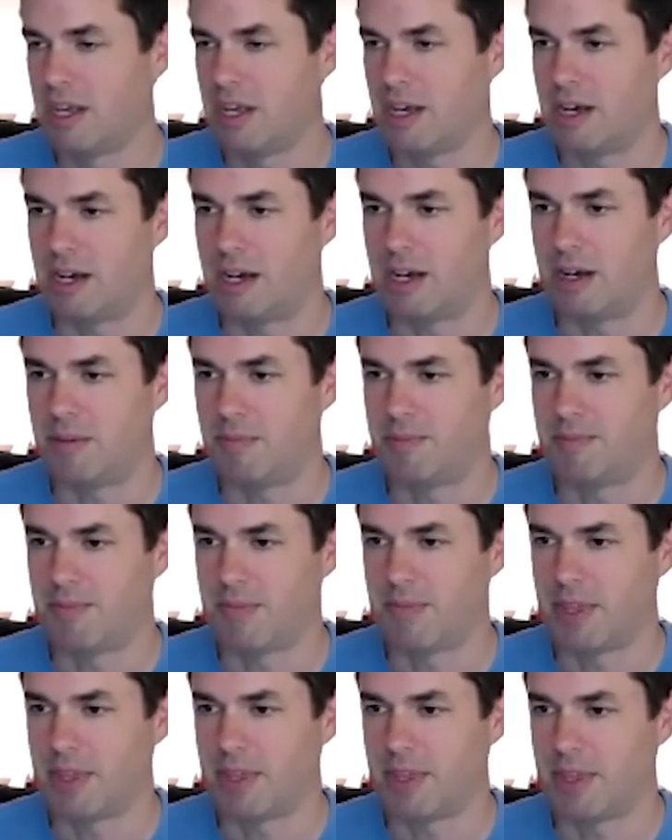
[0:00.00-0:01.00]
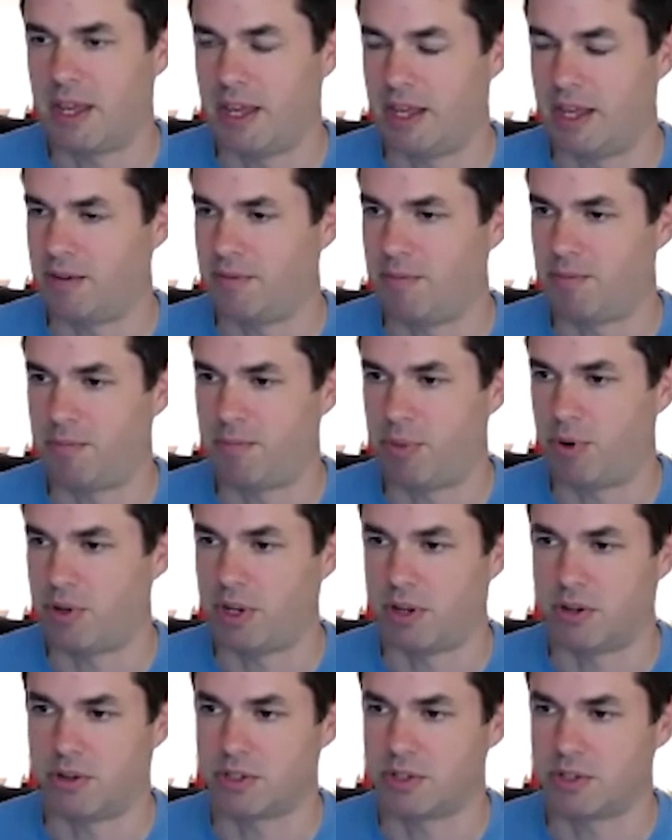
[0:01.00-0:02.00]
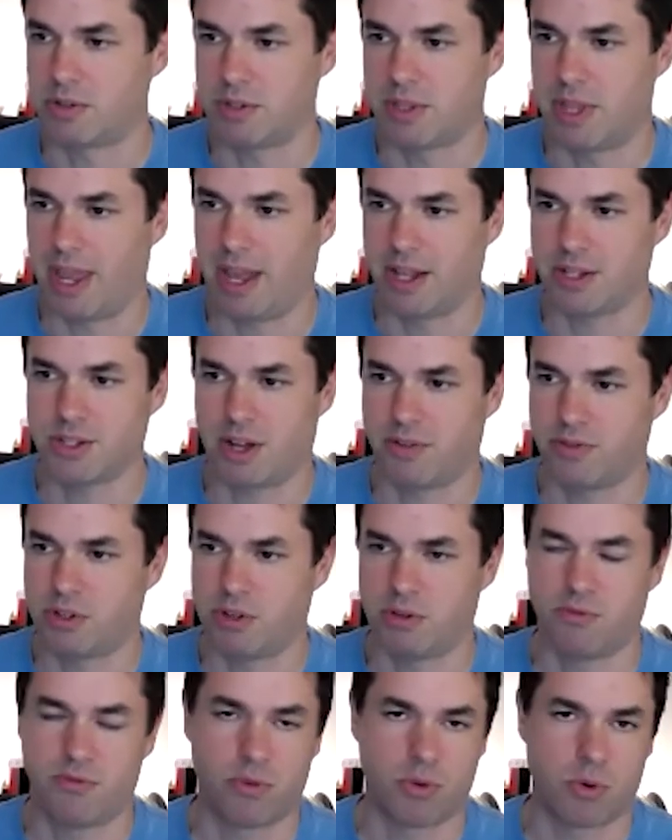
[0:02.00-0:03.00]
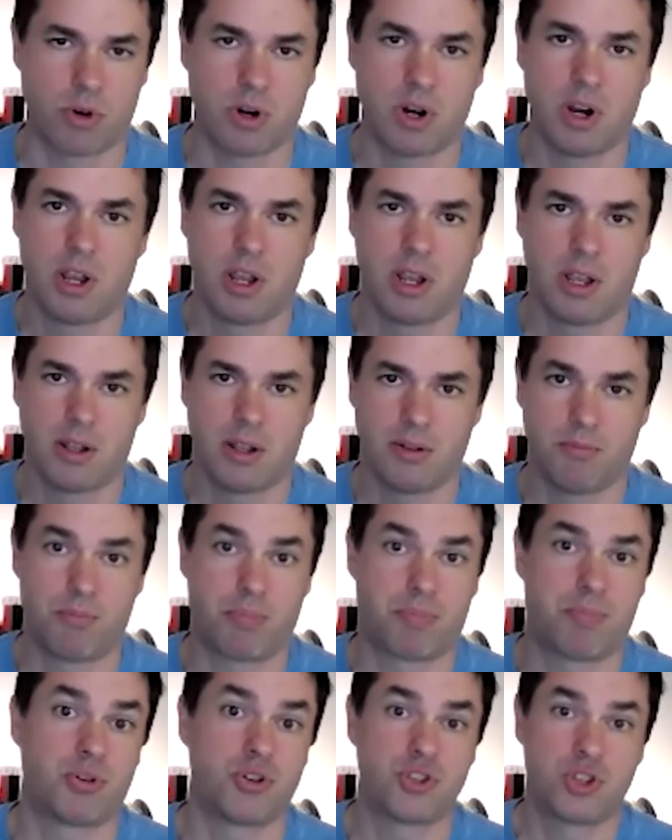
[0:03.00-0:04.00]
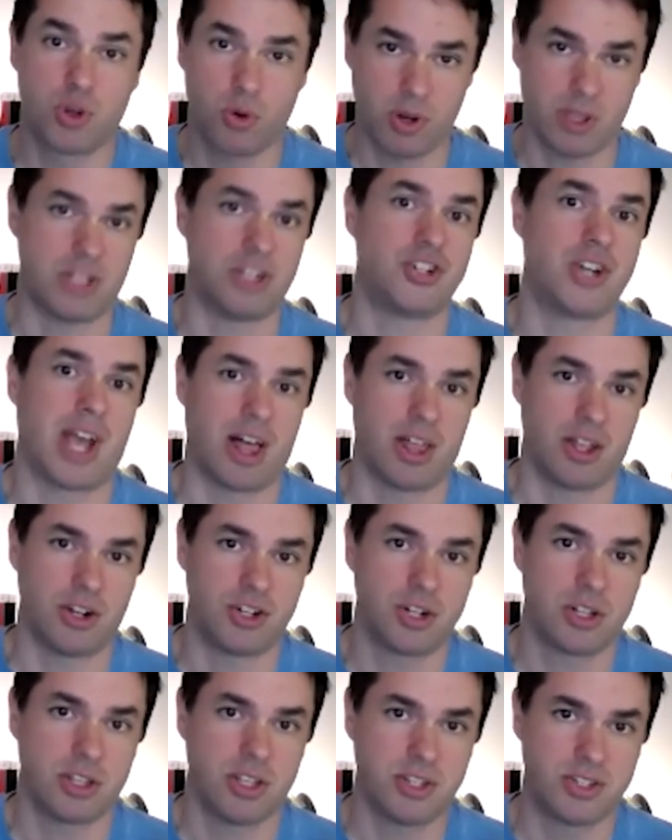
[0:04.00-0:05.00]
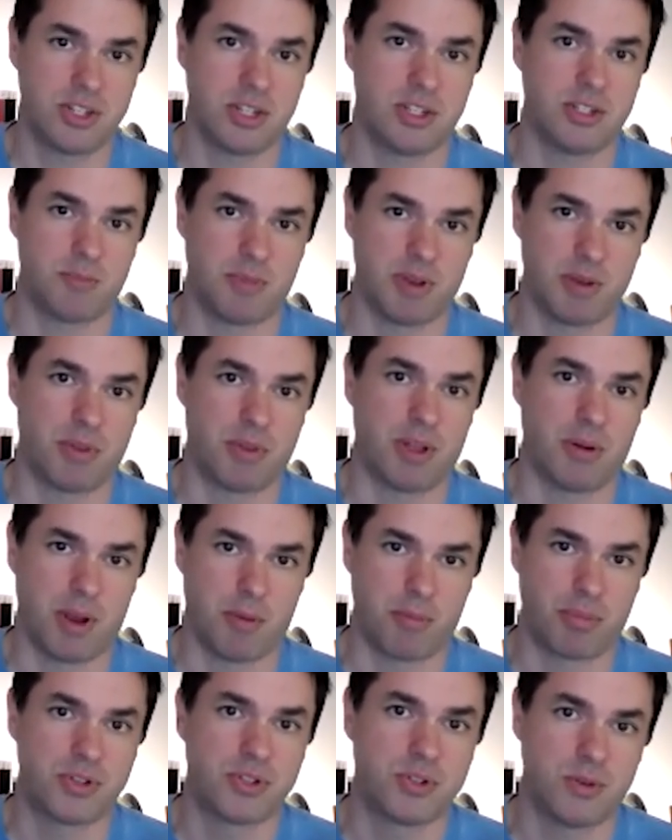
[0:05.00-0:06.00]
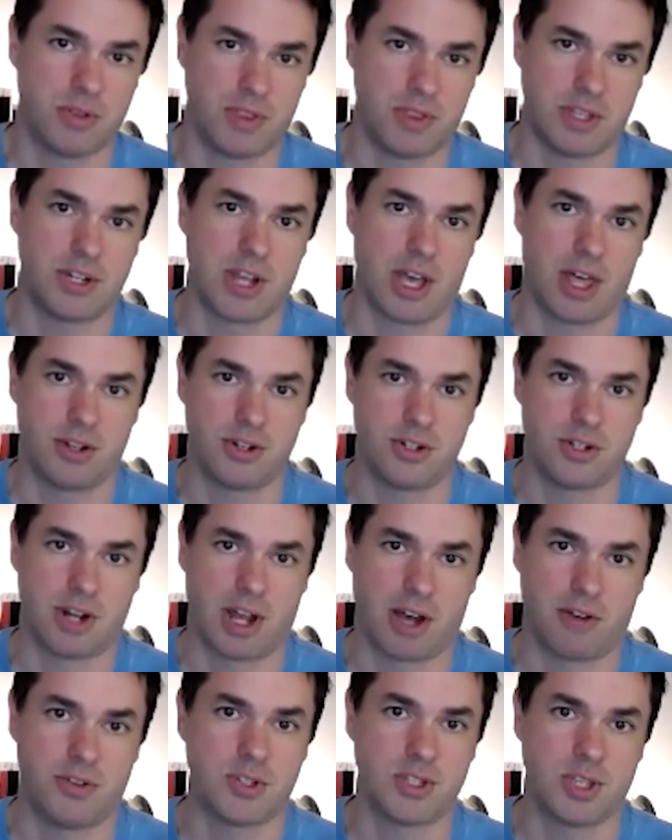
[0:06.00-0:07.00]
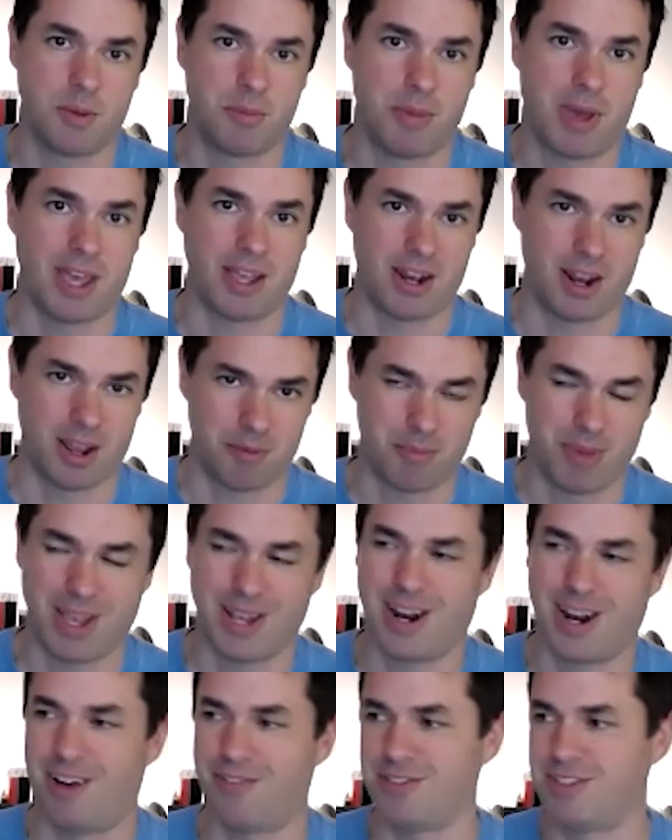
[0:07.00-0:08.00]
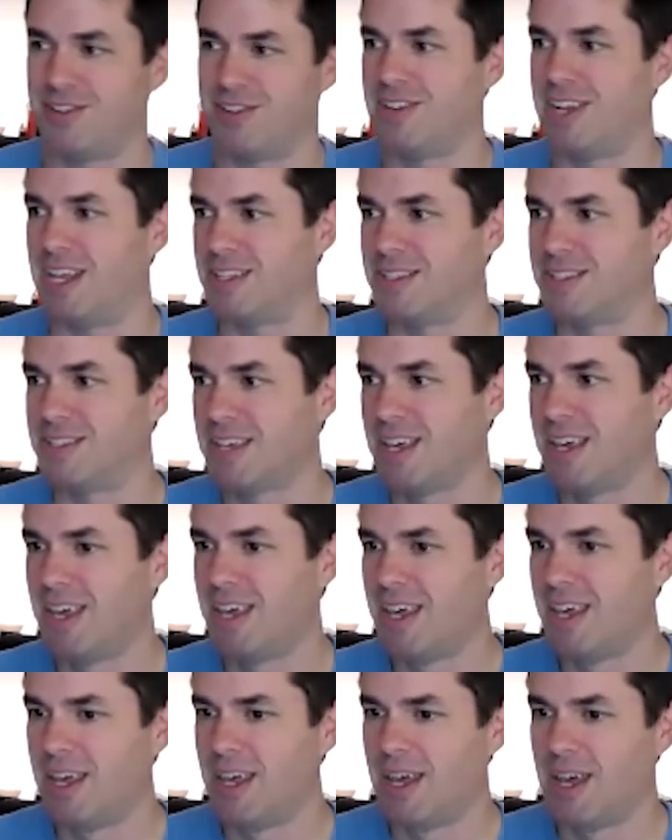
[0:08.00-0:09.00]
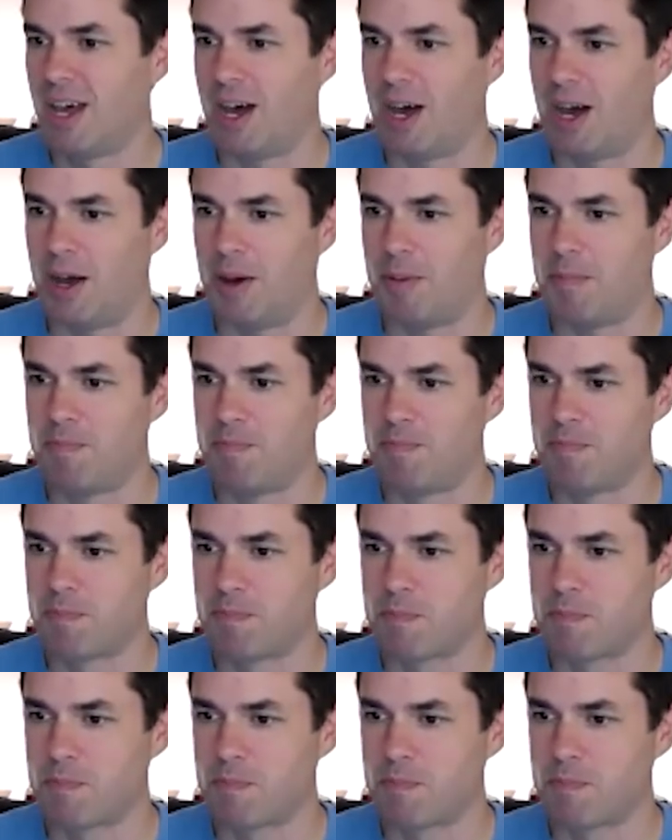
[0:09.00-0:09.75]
um, and boy you know just hats off to you for pursuing the challenge listening to people and pursuing the challenge and obviously it paid it paid off dividends um,